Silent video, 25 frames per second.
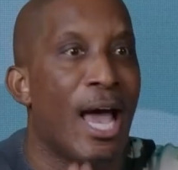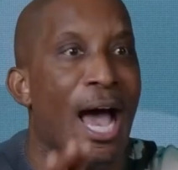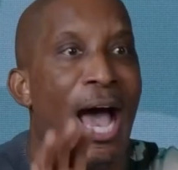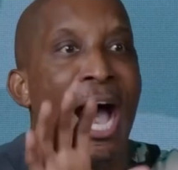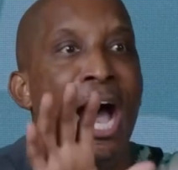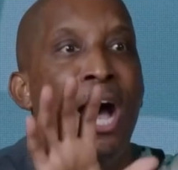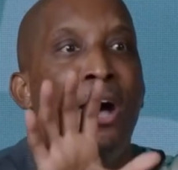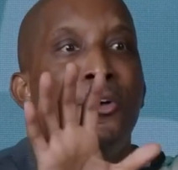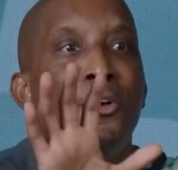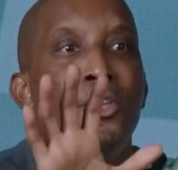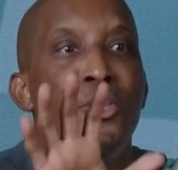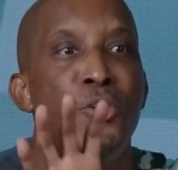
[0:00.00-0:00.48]

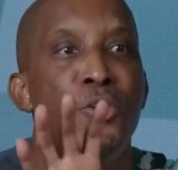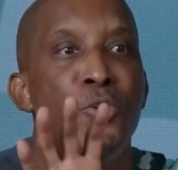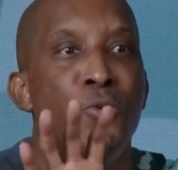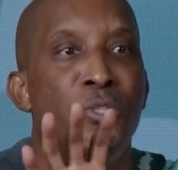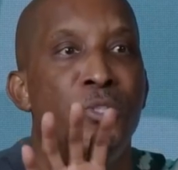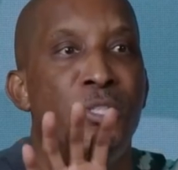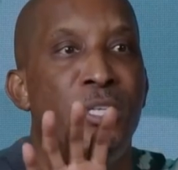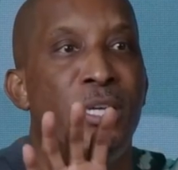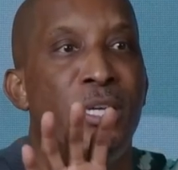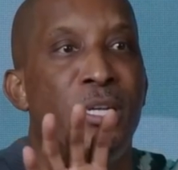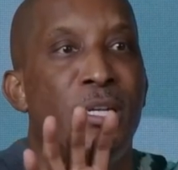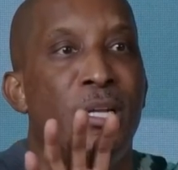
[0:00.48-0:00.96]
I'll
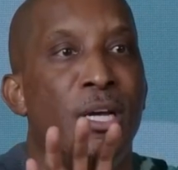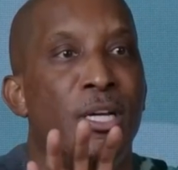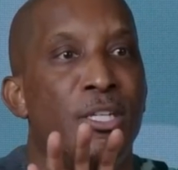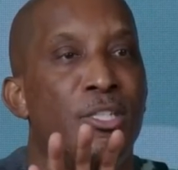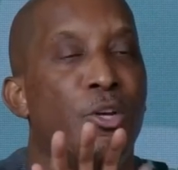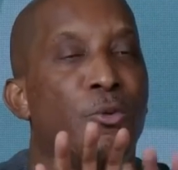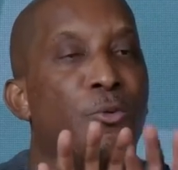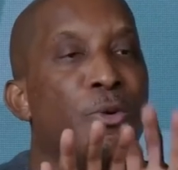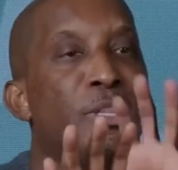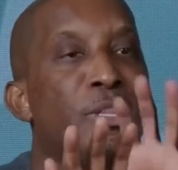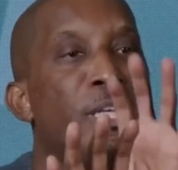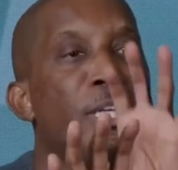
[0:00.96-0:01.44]
use it
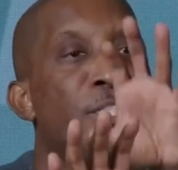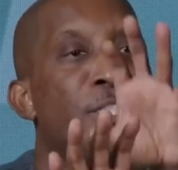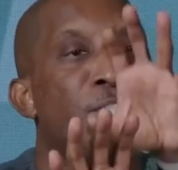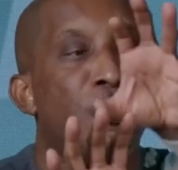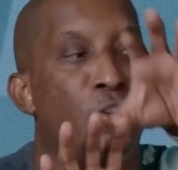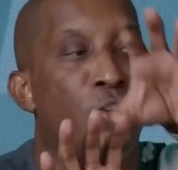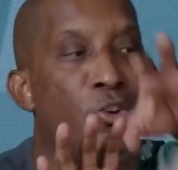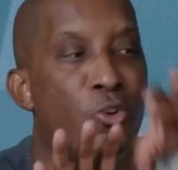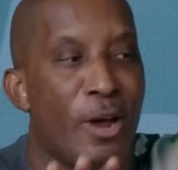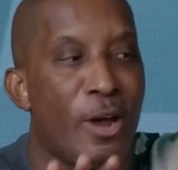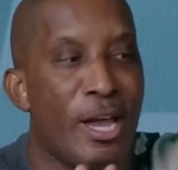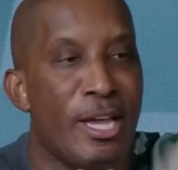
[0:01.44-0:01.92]
to release
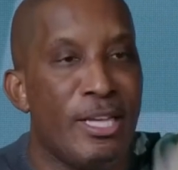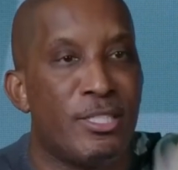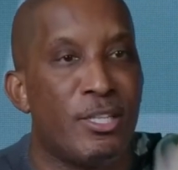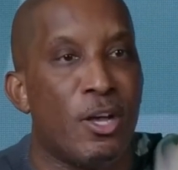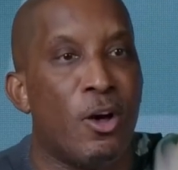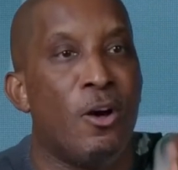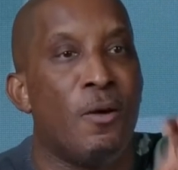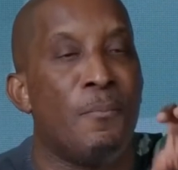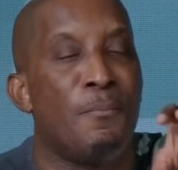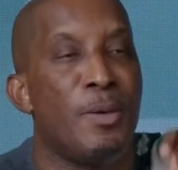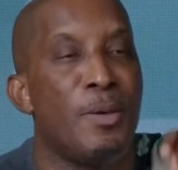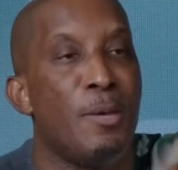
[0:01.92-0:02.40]
grace
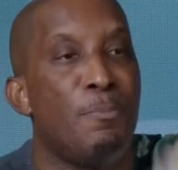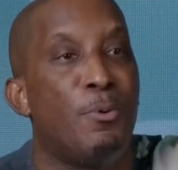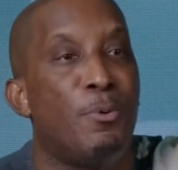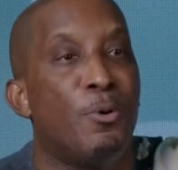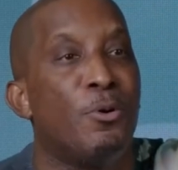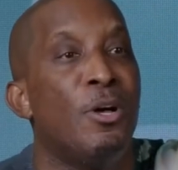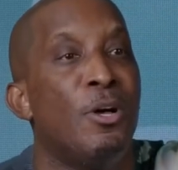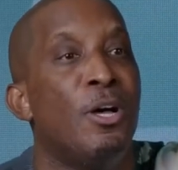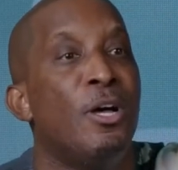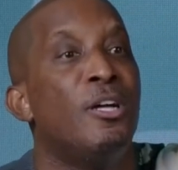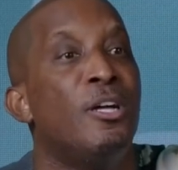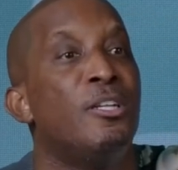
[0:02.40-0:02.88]
on
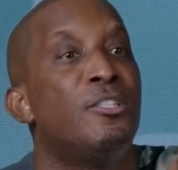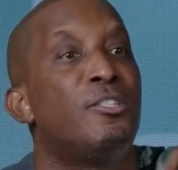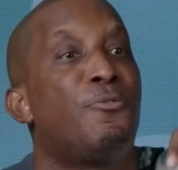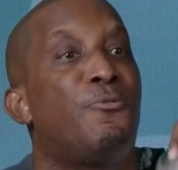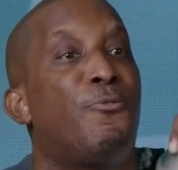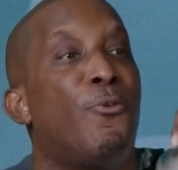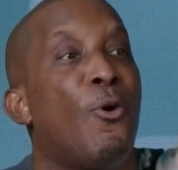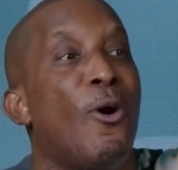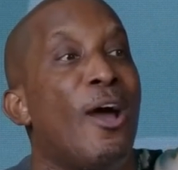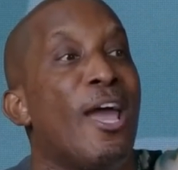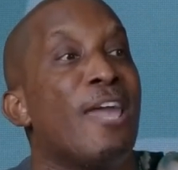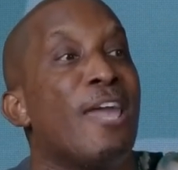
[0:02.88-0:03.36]
people
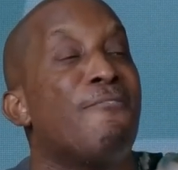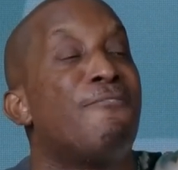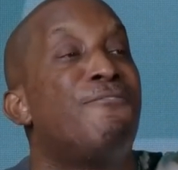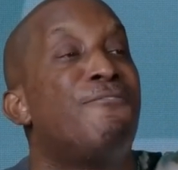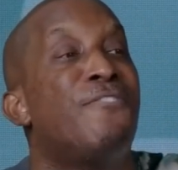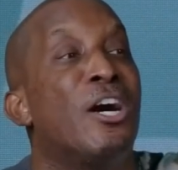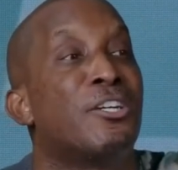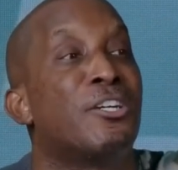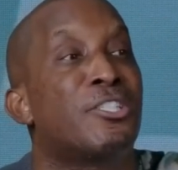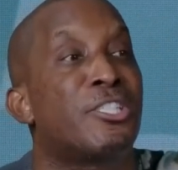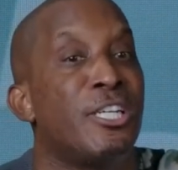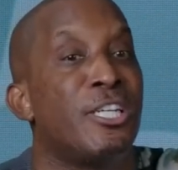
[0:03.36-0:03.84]
for a
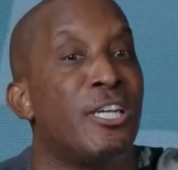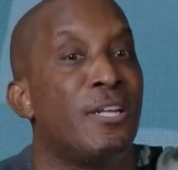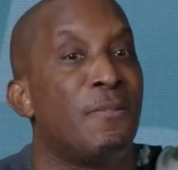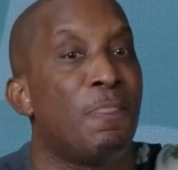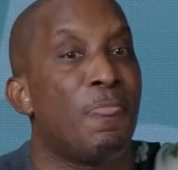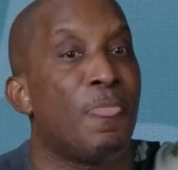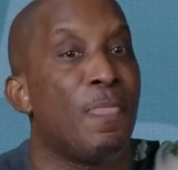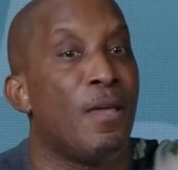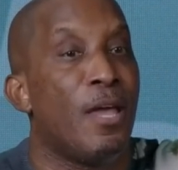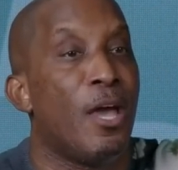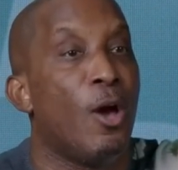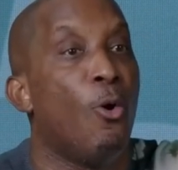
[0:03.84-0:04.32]
function
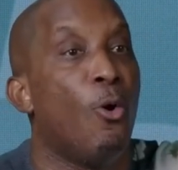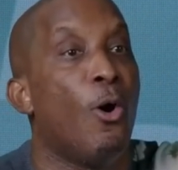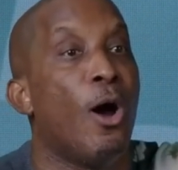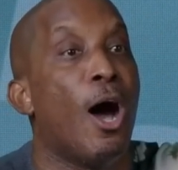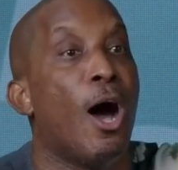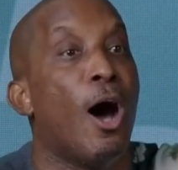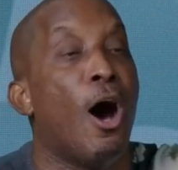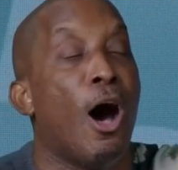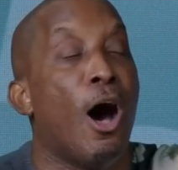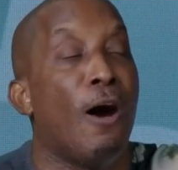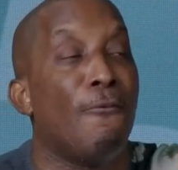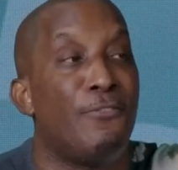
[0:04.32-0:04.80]

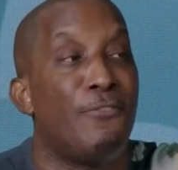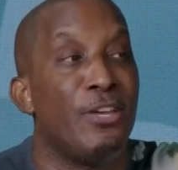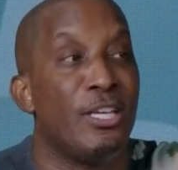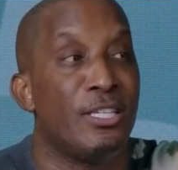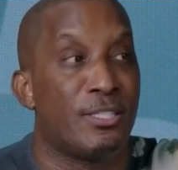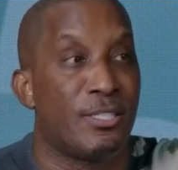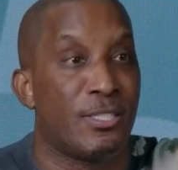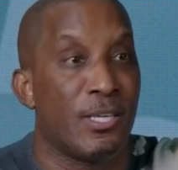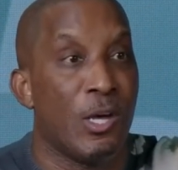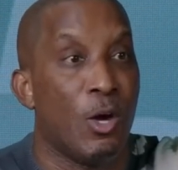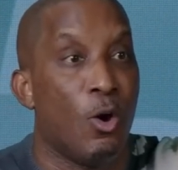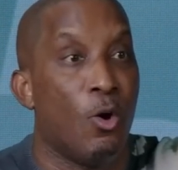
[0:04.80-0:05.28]
or
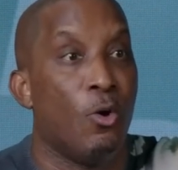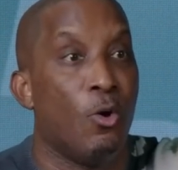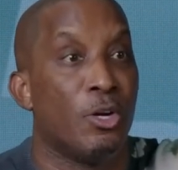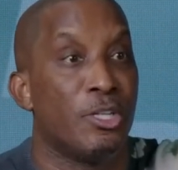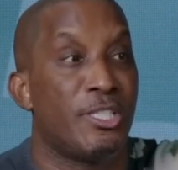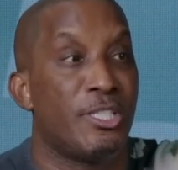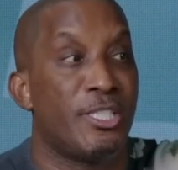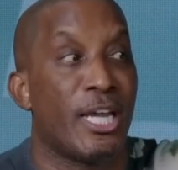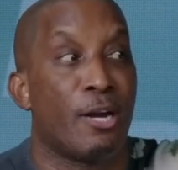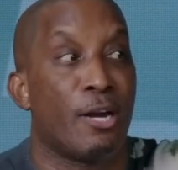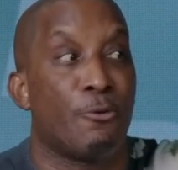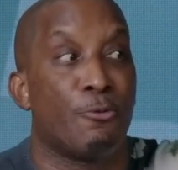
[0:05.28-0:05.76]
office or
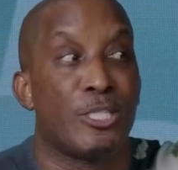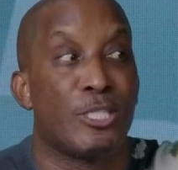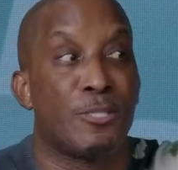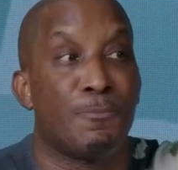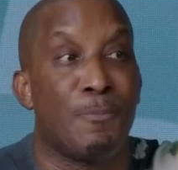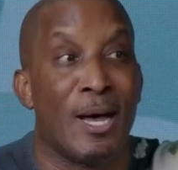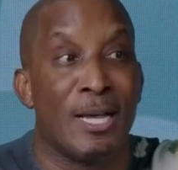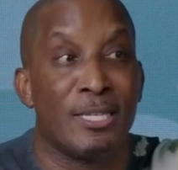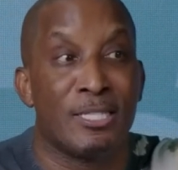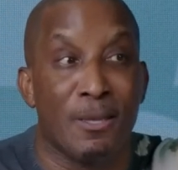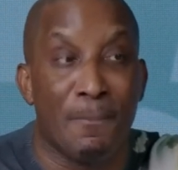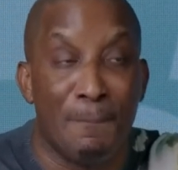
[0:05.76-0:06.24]
set of
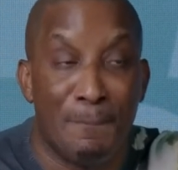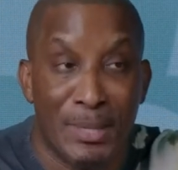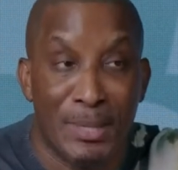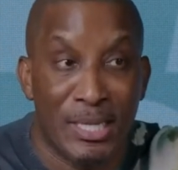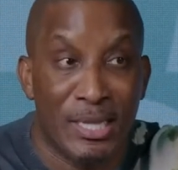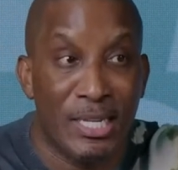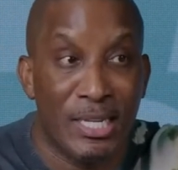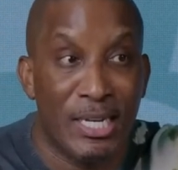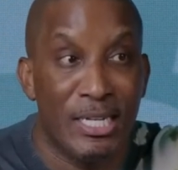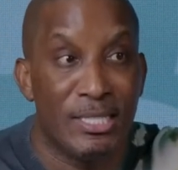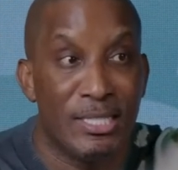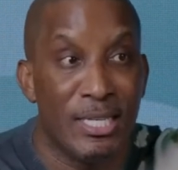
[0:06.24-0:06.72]

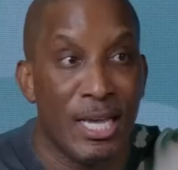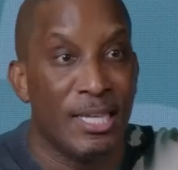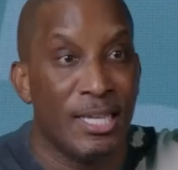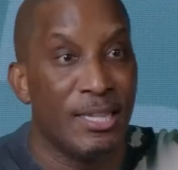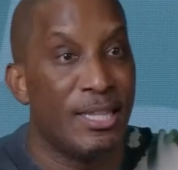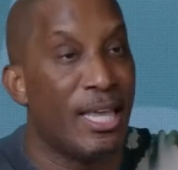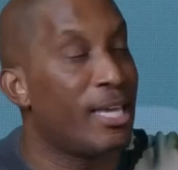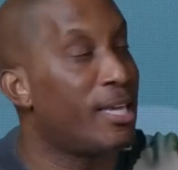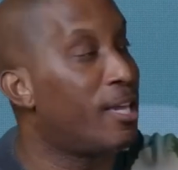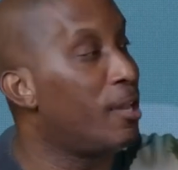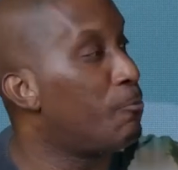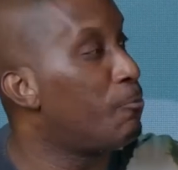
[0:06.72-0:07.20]
responsibilities
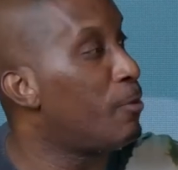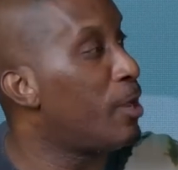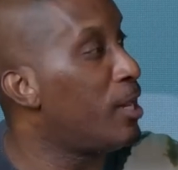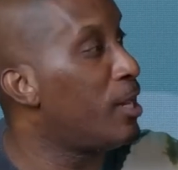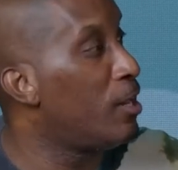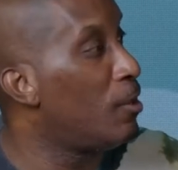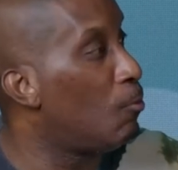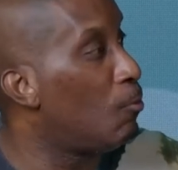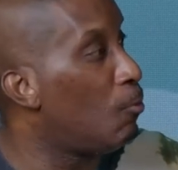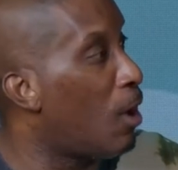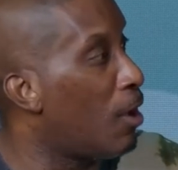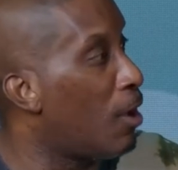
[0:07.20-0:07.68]
they get ready
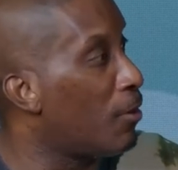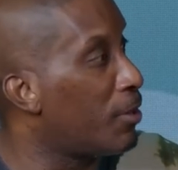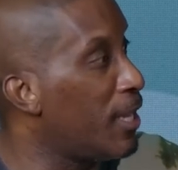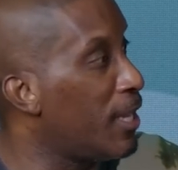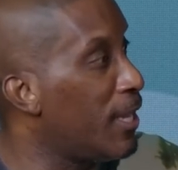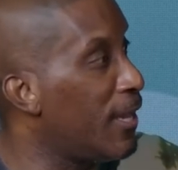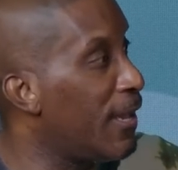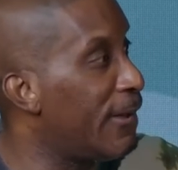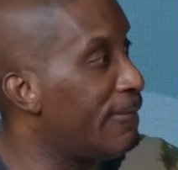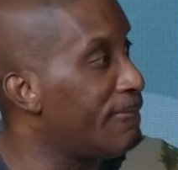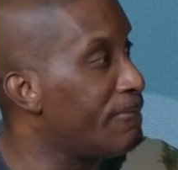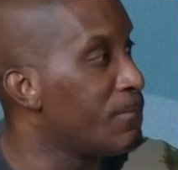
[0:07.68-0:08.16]
to walk
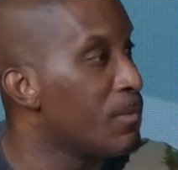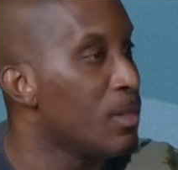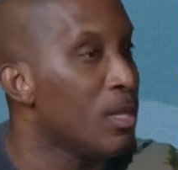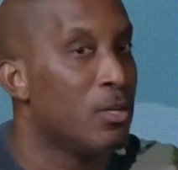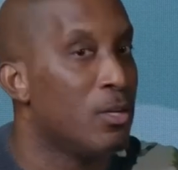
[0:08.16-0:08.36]
in.